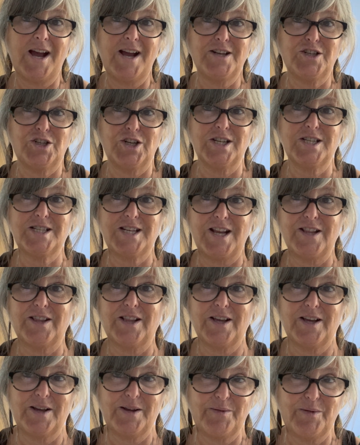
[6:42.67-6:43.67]
just at
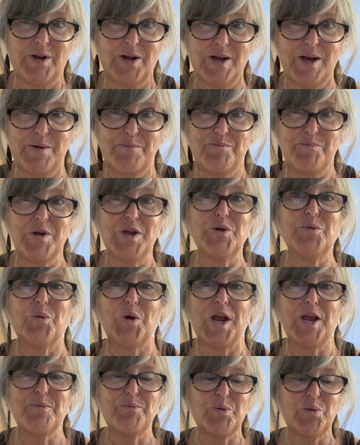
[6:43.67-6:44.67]
the
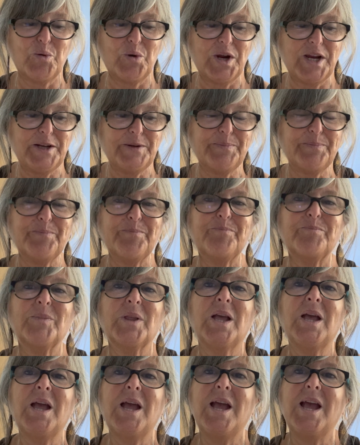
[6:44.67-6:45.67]
midway point.
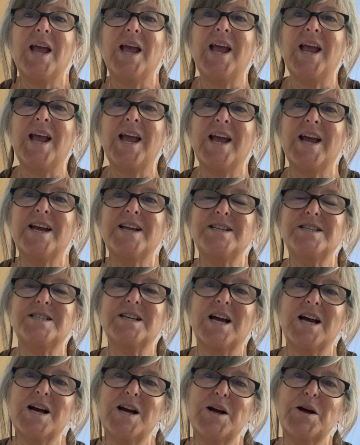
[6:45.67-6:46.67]
And
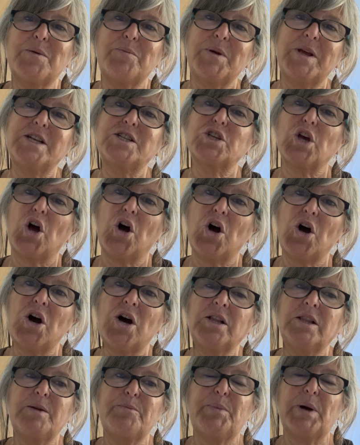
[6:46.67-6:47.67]
it's
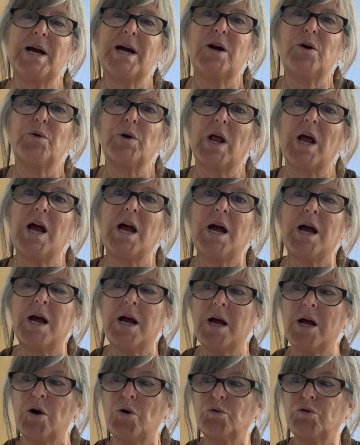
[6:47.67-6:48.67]
all about
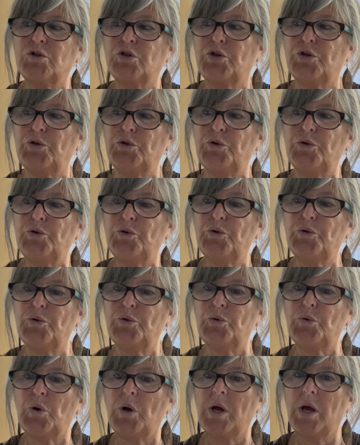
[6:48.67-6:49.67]
how
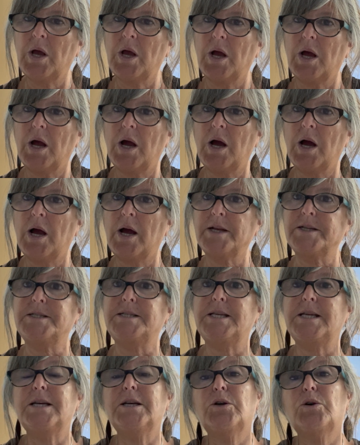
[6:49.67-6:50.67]
to
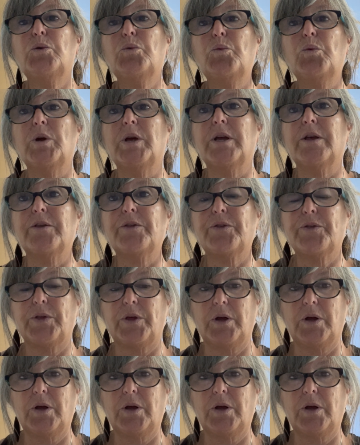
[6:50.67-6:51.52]
deal with